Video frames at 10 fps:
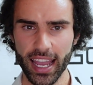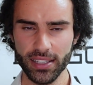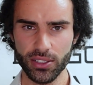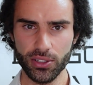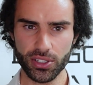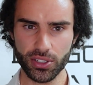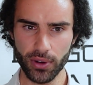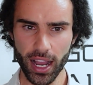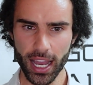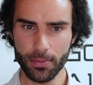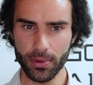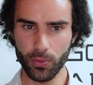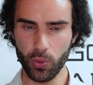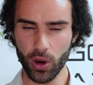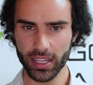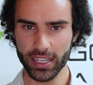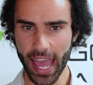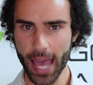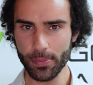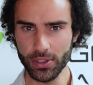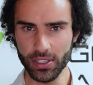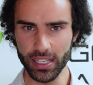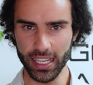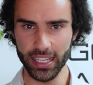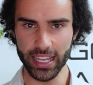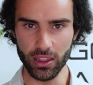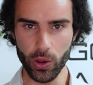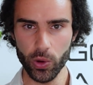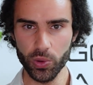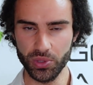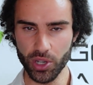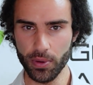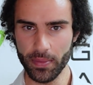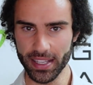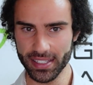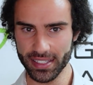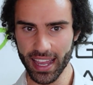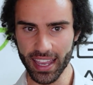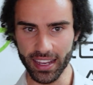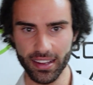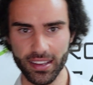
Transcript: and to describe what can happen in a low dopamine state.